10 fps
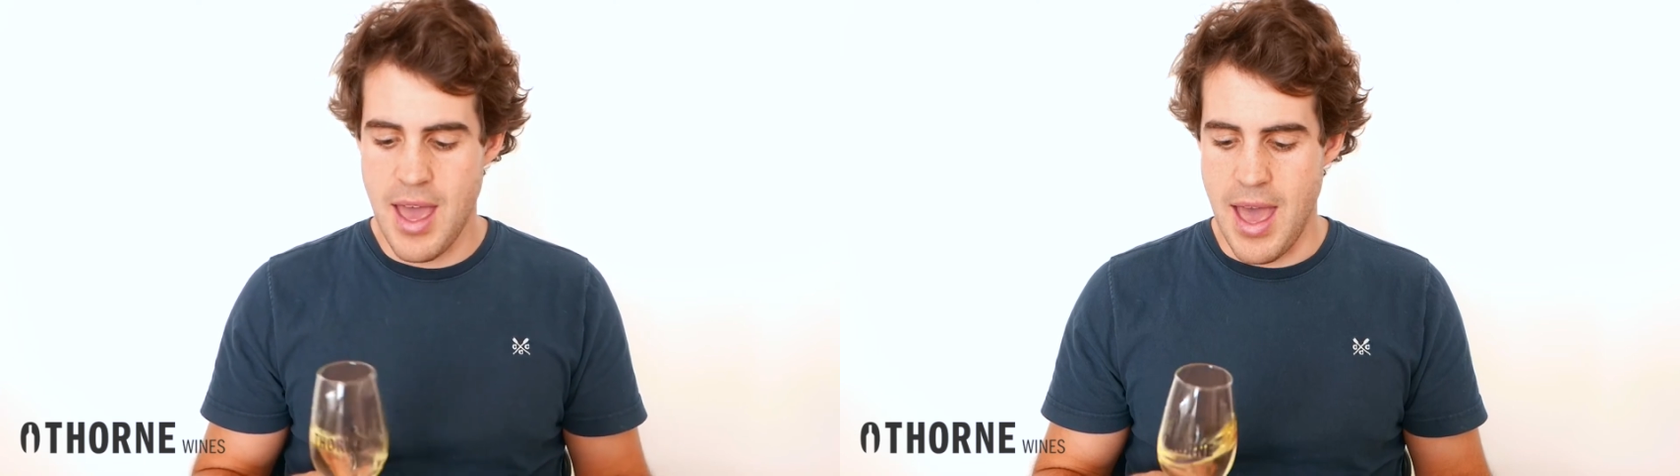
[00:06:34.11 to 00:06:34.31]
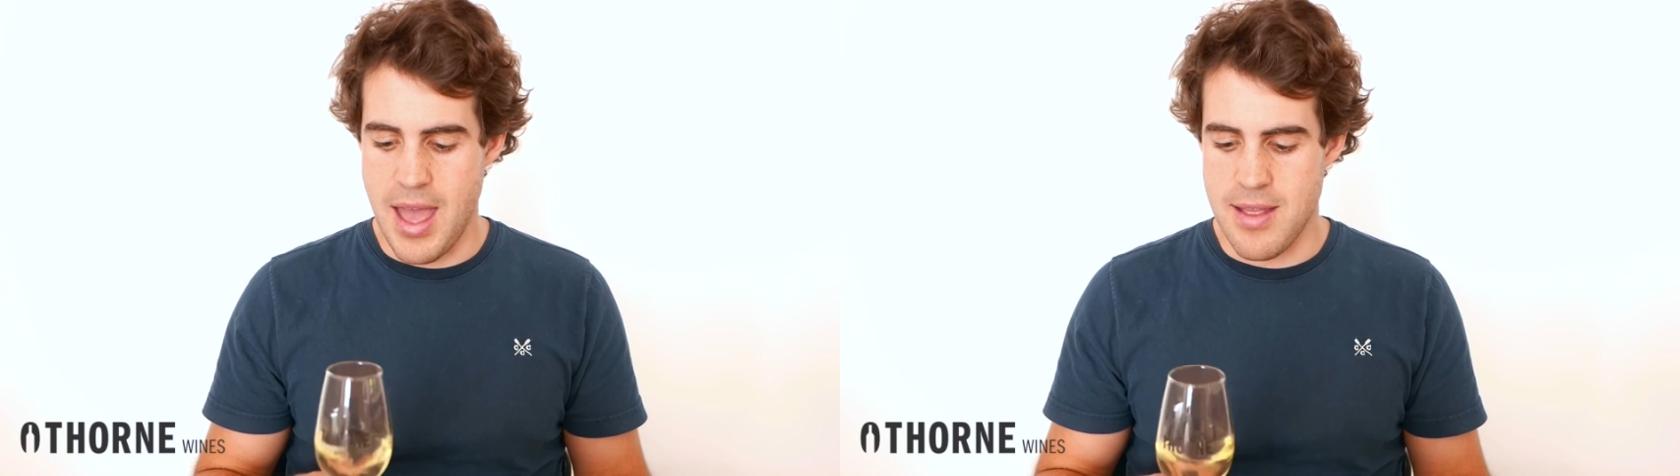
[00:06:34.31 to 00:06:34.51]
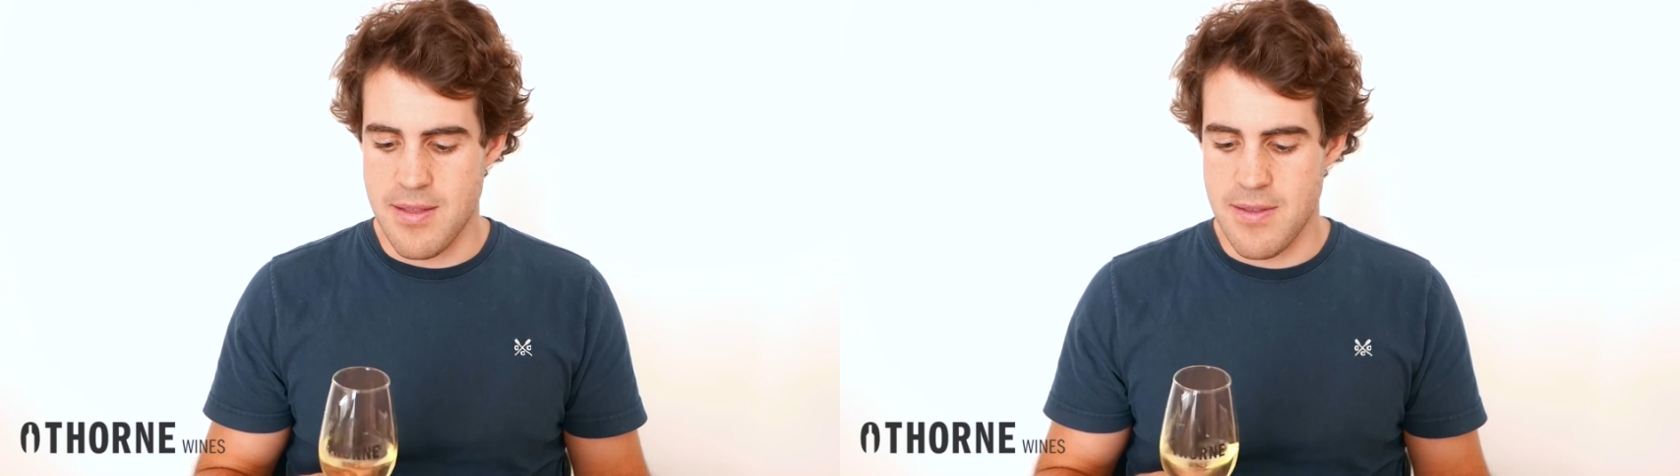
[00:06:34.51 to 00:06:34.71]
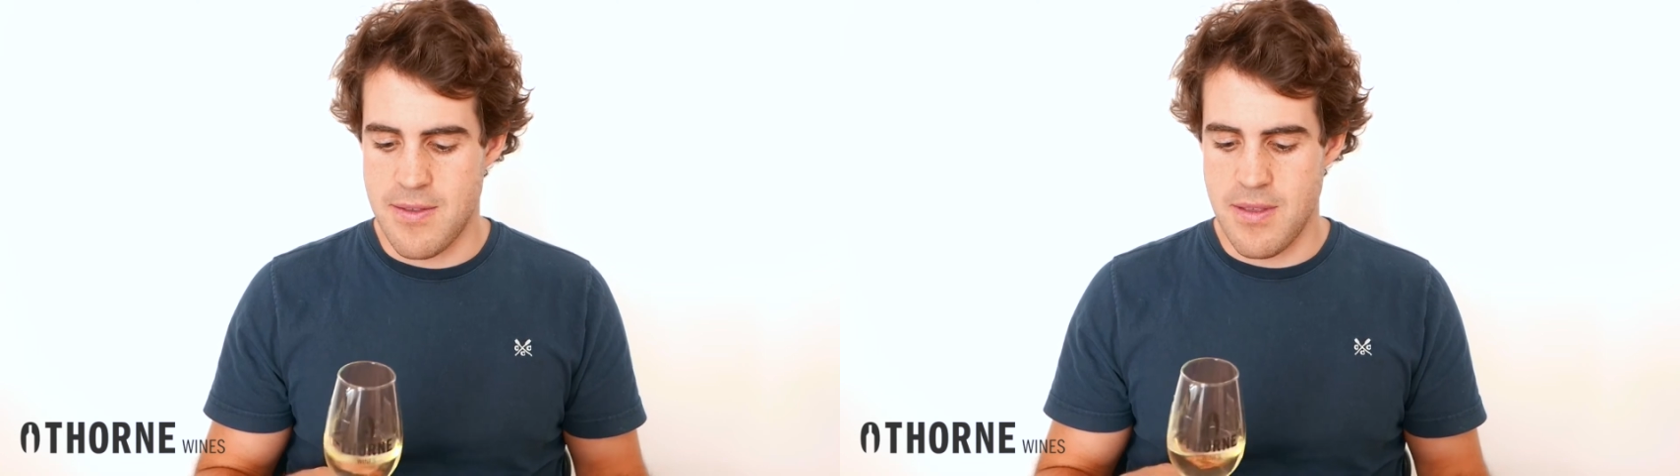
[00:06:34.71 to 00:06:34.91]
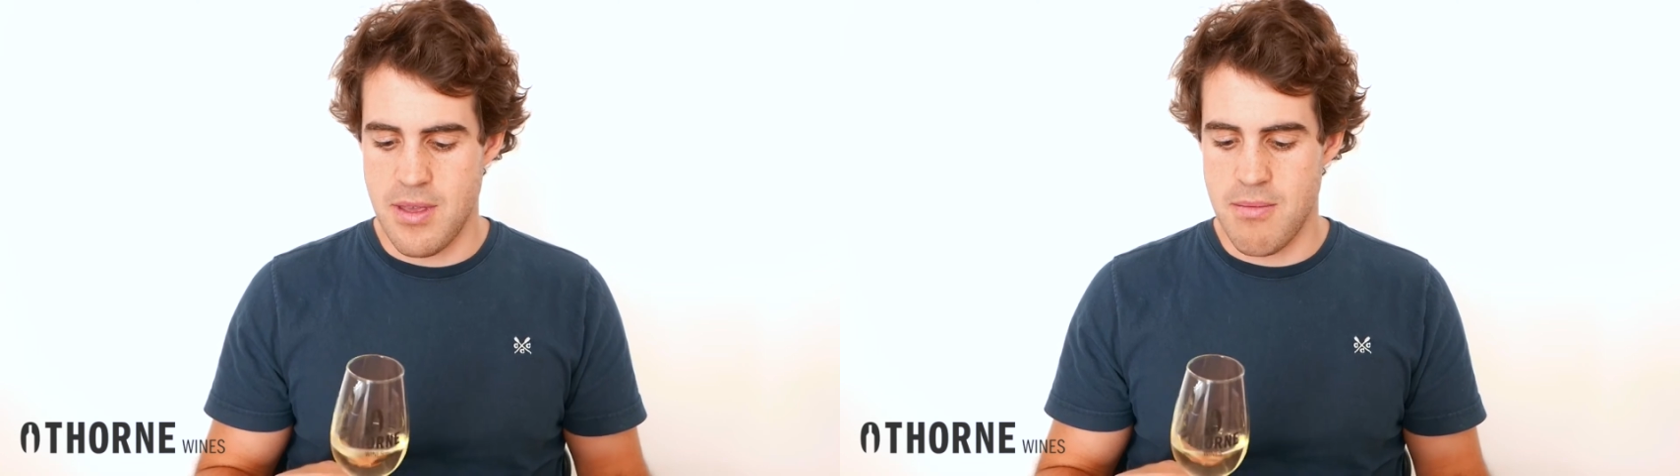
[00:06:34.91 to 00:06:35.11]
and
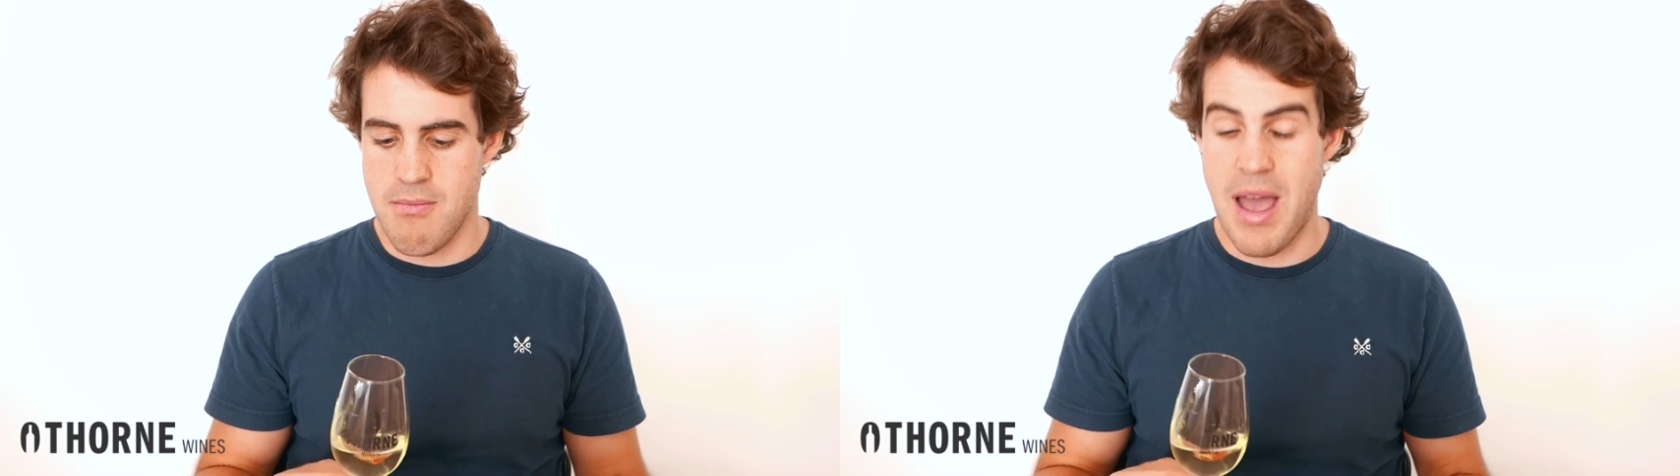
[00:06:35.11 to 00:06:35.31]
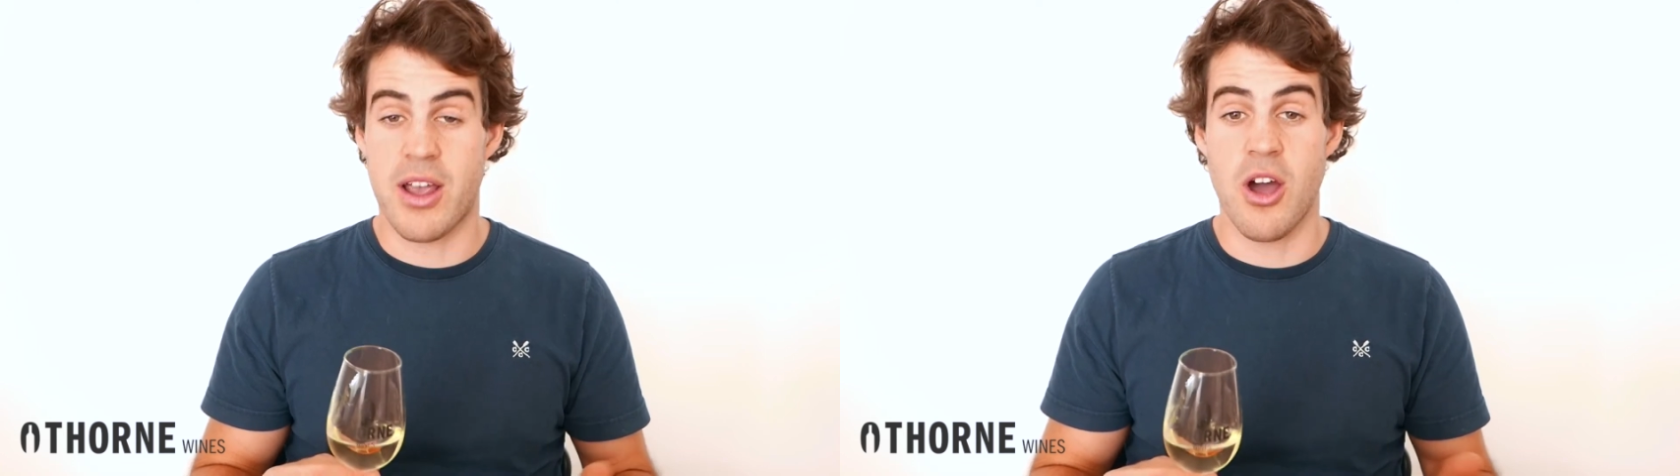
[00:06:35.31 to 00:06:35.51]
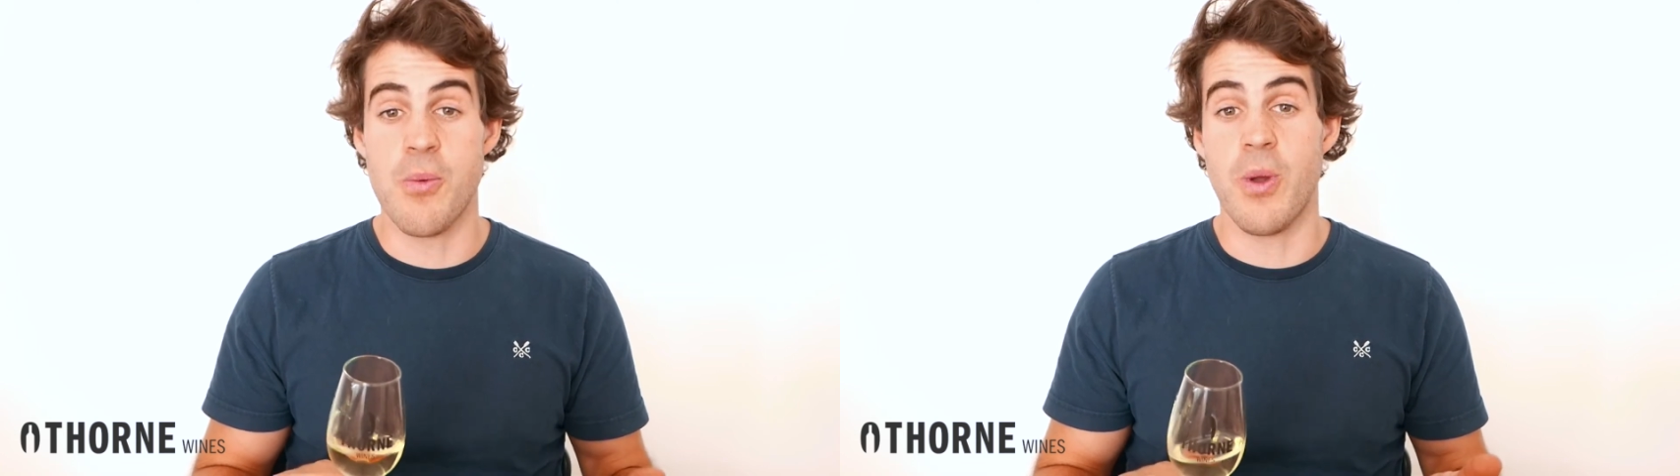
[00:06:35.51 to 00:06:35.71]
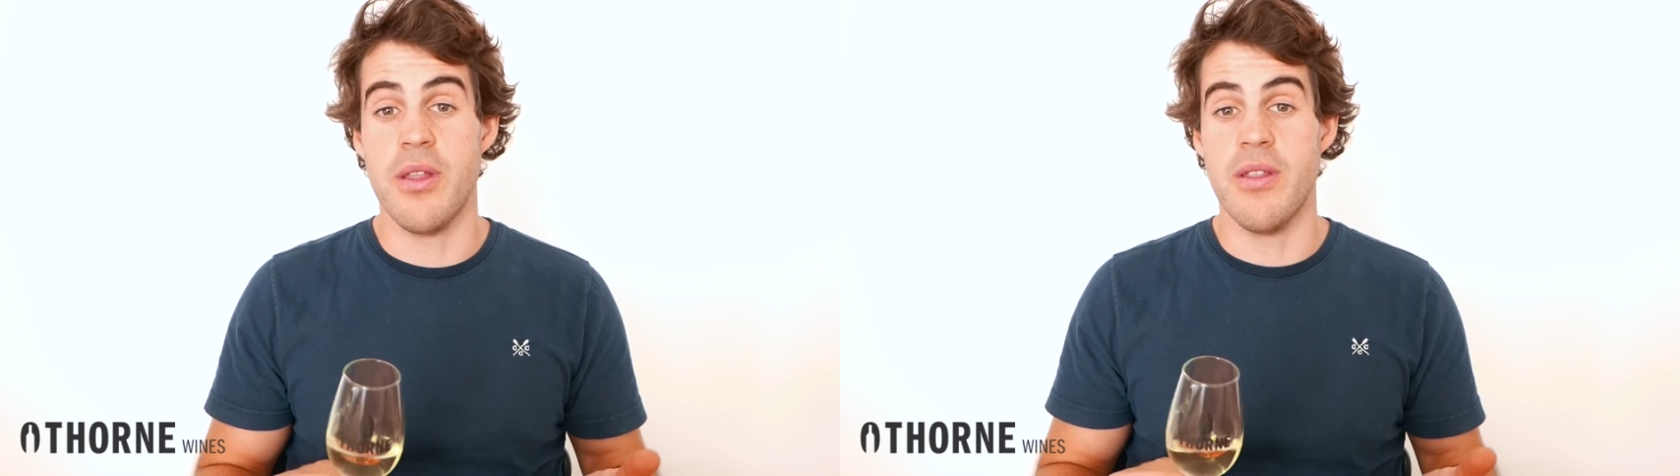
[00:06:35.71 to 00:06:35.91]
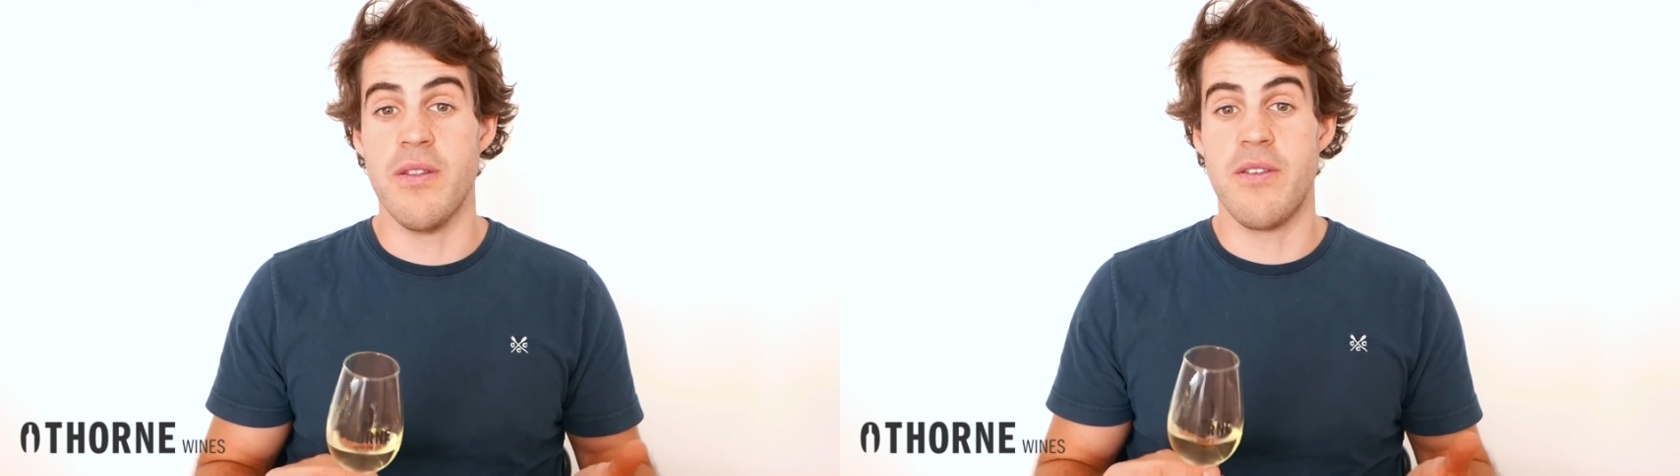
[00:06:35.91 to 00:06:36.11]
Matt
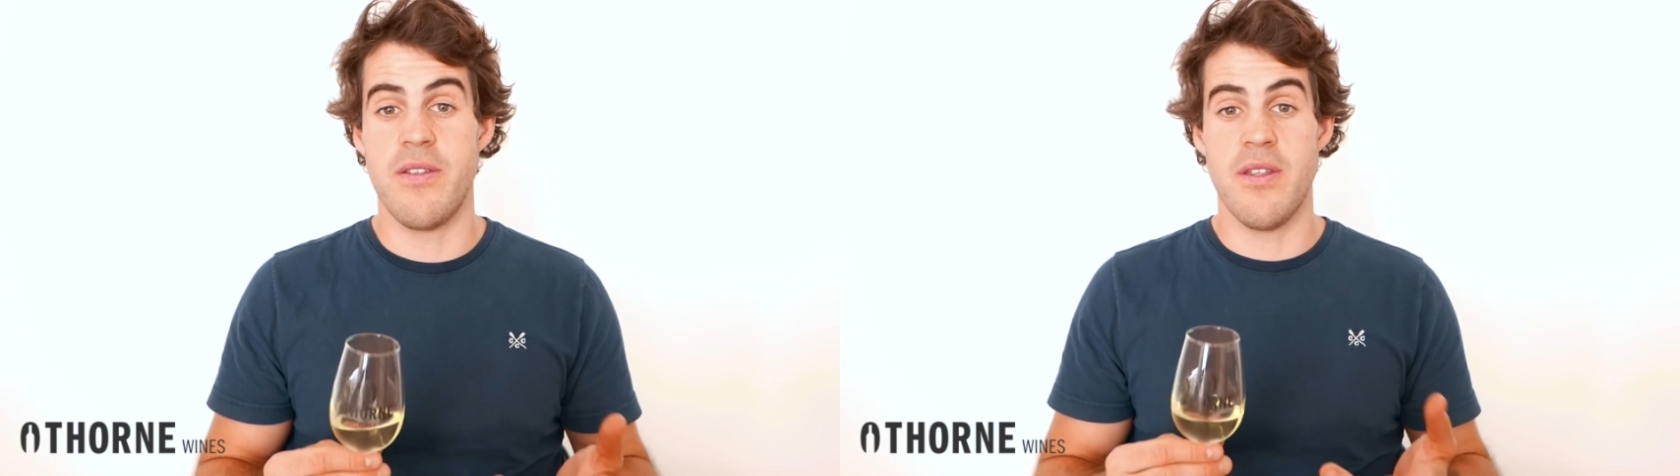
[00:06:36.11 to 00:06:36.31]
Copeland